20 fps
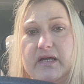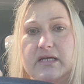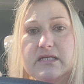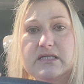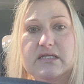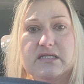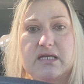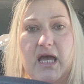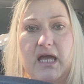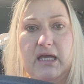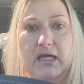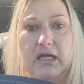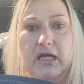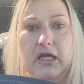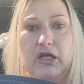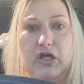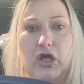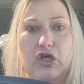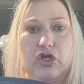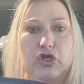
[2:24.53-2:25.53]

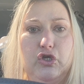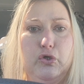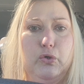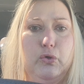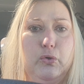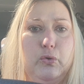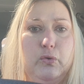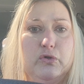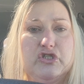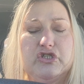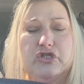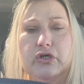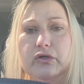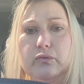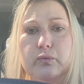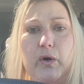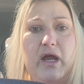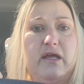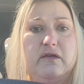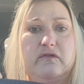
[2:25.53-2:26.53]
saying you
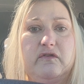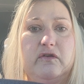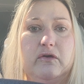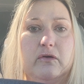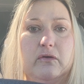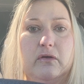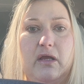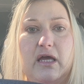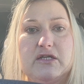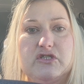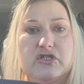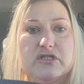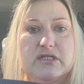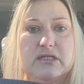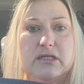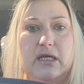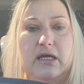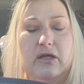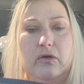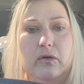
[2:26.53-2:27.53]
should write to your
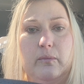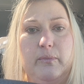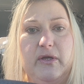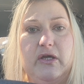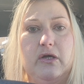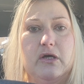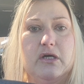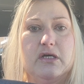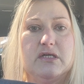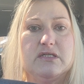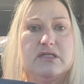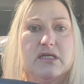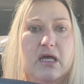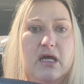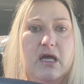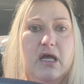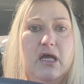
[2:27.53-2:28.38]
legislator, because